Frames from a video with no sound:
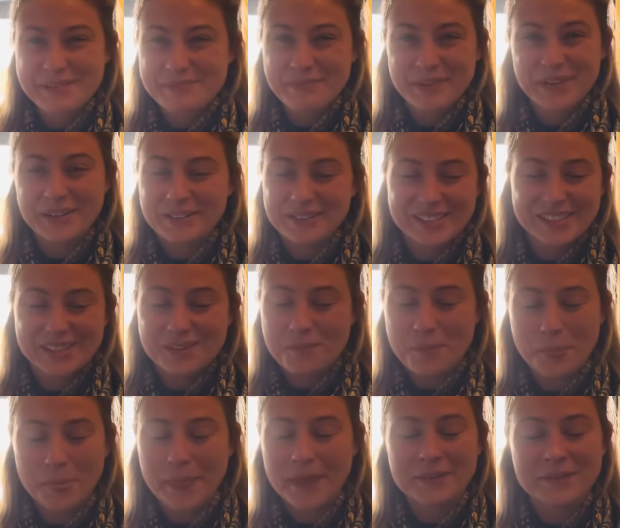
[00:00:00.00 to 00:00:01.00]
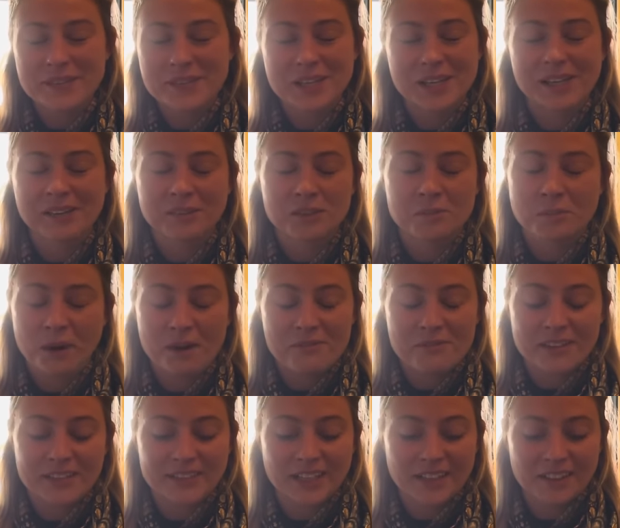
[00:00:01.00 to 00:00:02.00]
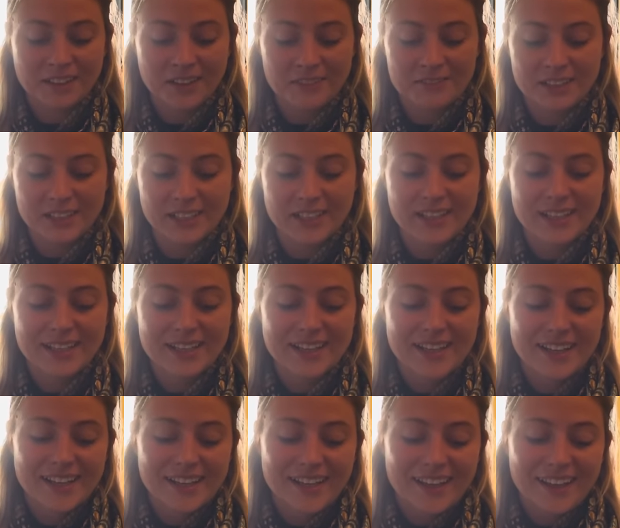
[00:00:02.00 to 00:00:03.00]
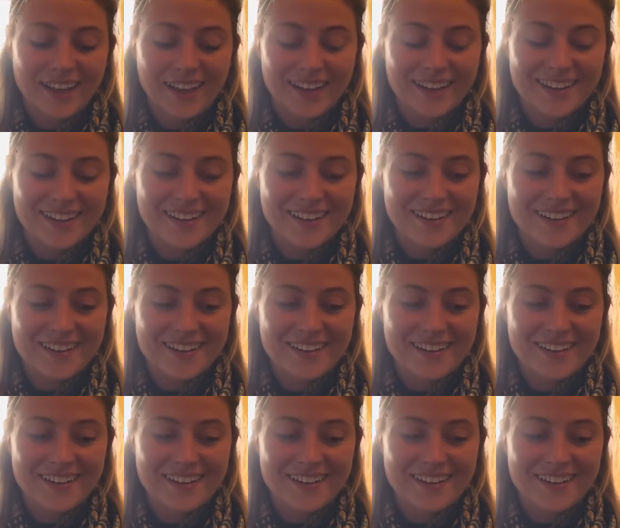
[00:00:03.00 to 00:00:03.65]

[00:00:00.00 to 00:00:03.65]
But it was perfect. I loved it. And